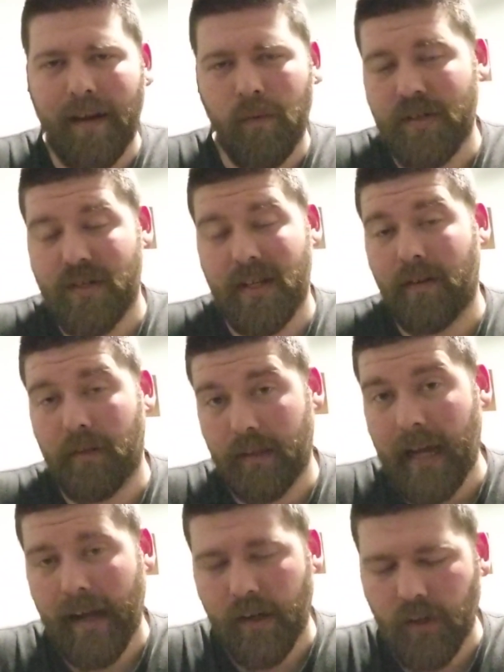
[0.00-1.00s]
I wouldn't say they're
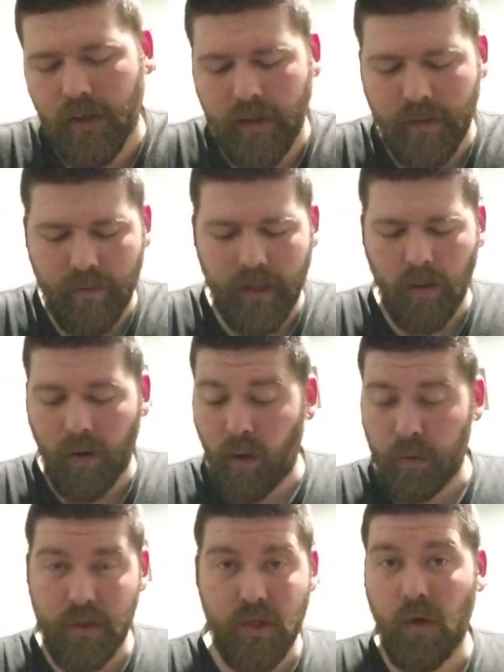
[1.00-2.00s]
that good,
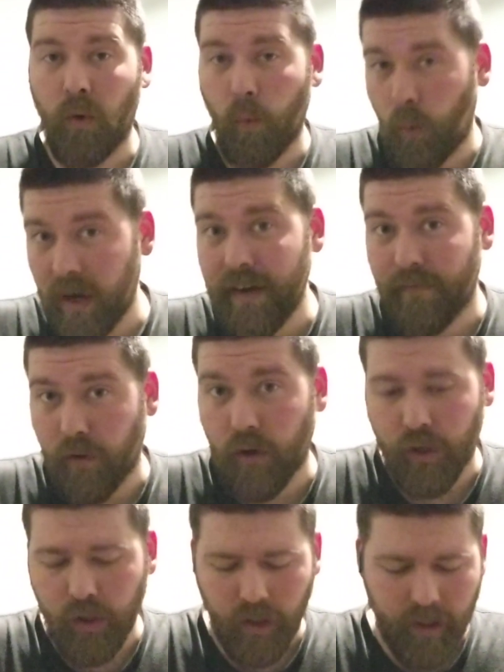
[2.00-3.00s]
old school Weaver
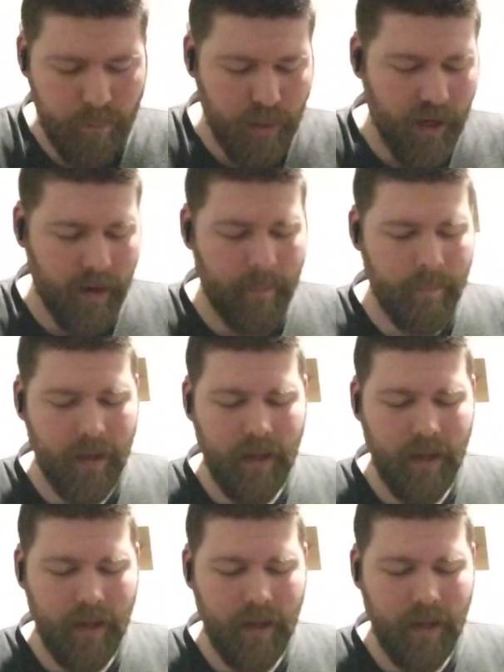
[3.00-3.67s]
good, but